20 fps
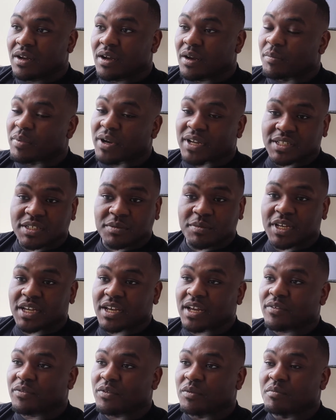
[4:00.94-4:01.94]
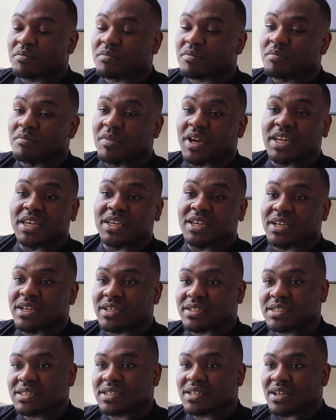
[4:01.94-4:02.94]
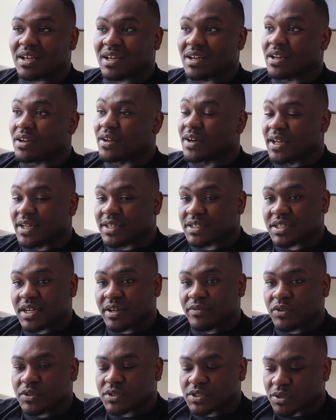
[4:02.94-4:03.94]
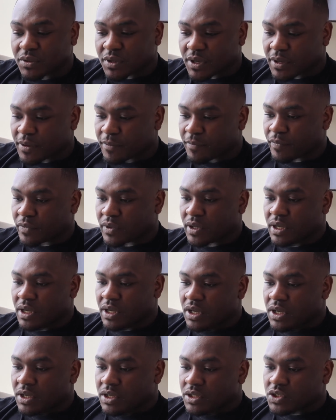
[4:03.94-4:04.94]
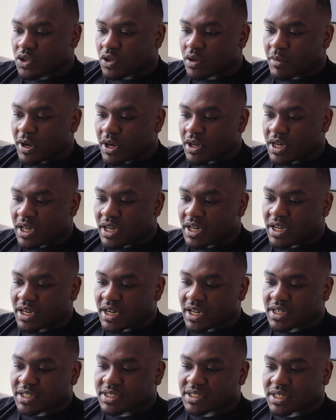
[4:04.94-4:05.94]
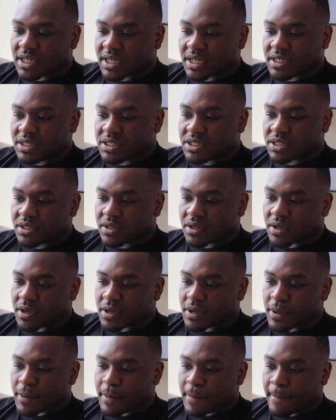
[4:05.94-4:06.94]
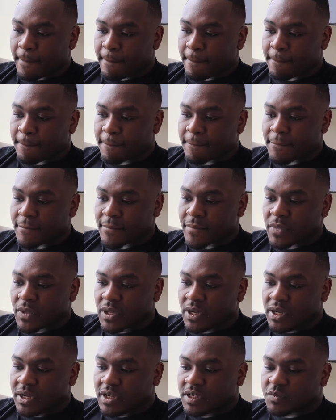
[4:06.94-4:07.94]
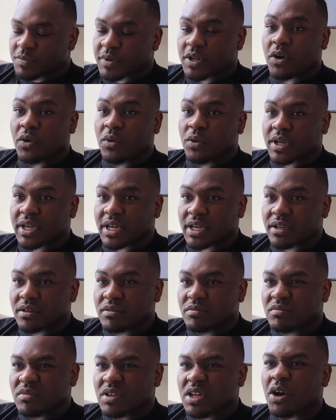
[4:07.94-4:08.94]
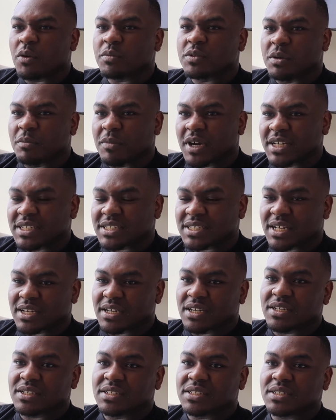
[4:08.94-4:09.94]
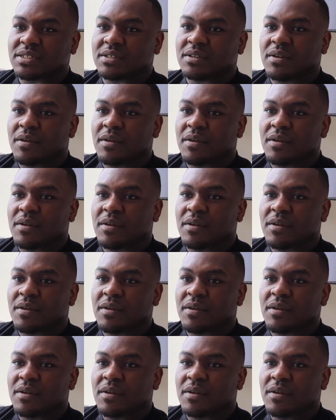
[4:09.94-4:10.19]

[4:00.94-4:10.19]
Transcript: I plan to be here for many years and at the highest level, so um, it's all about learning at this stage. Um, it's been okay, not up to my standards,